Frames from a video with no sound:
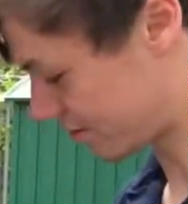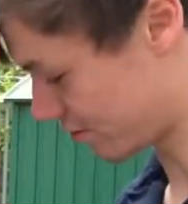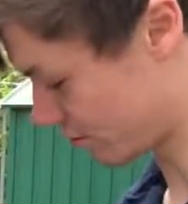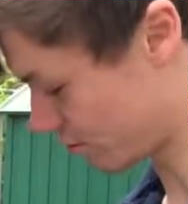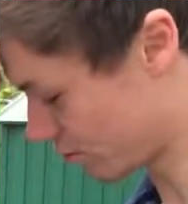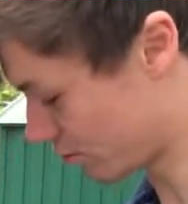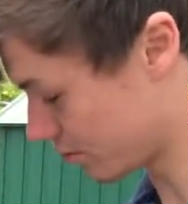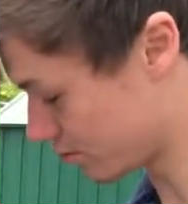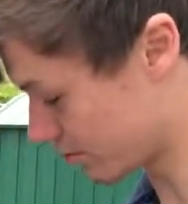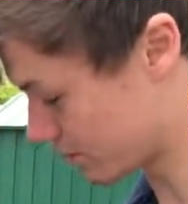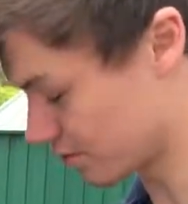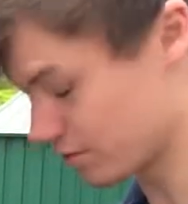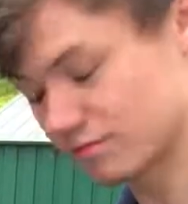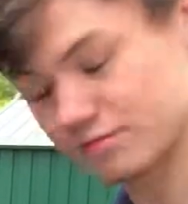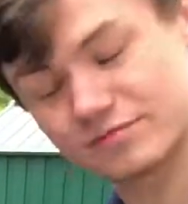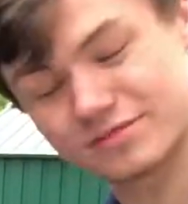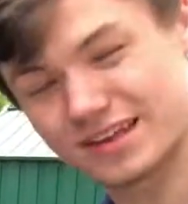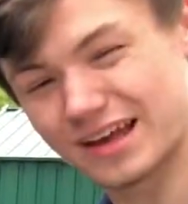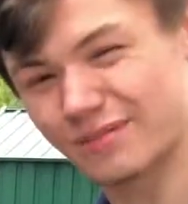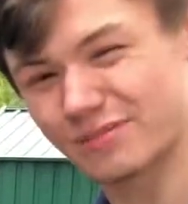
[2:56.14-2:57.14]
to
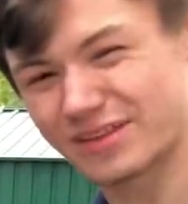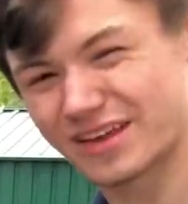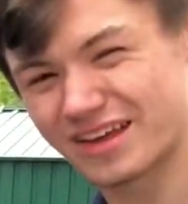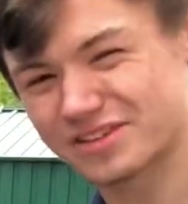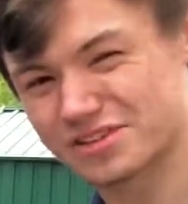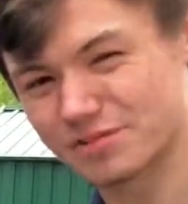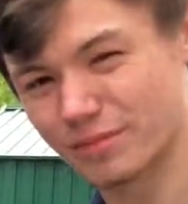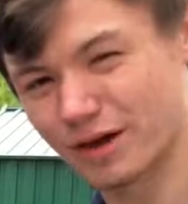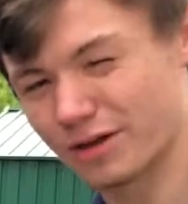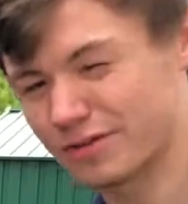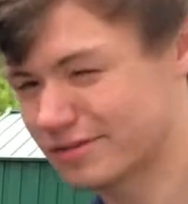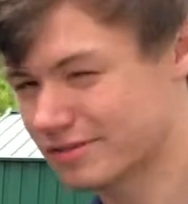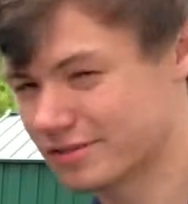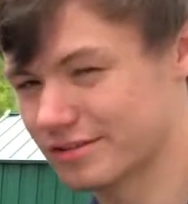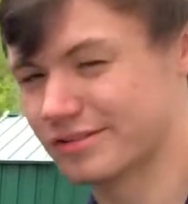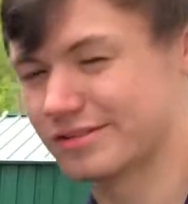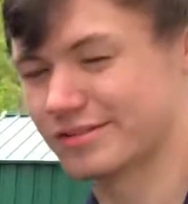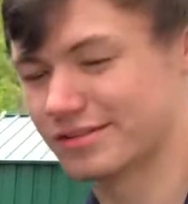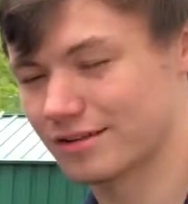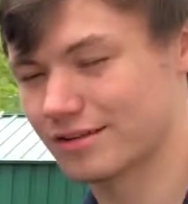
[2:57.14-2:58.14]
tap the engine mounts
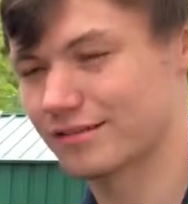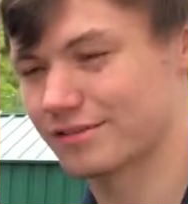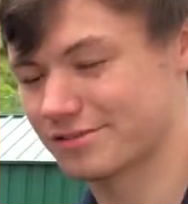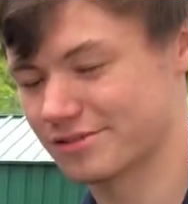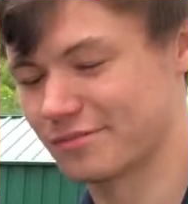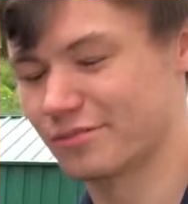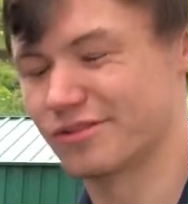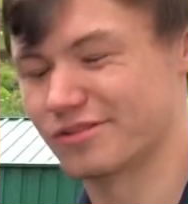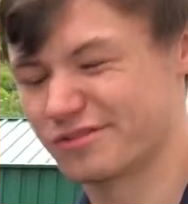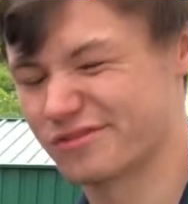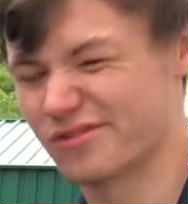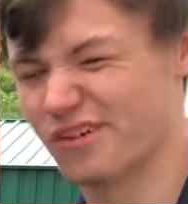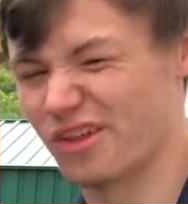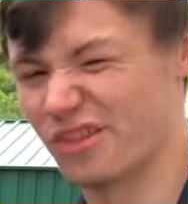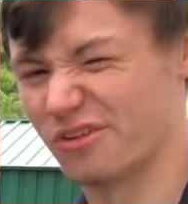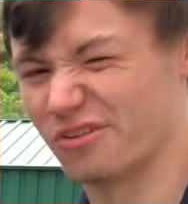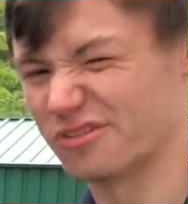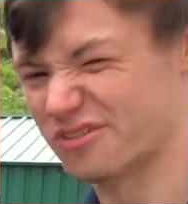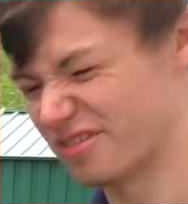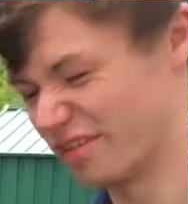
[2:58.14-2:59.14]
because someone's
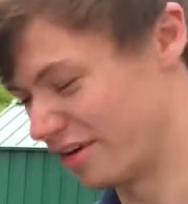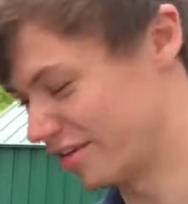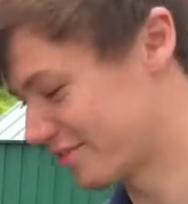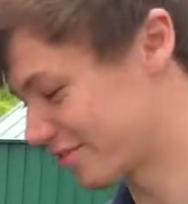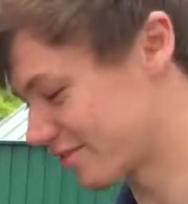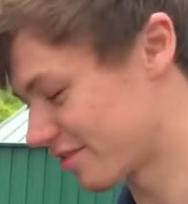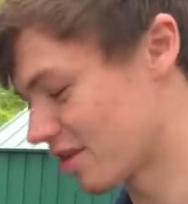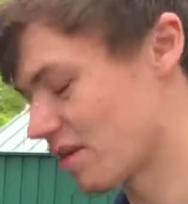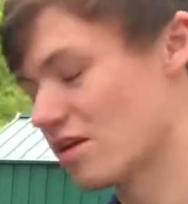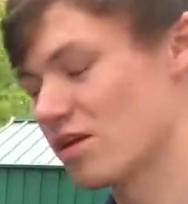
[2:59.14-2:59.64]
followed those threads.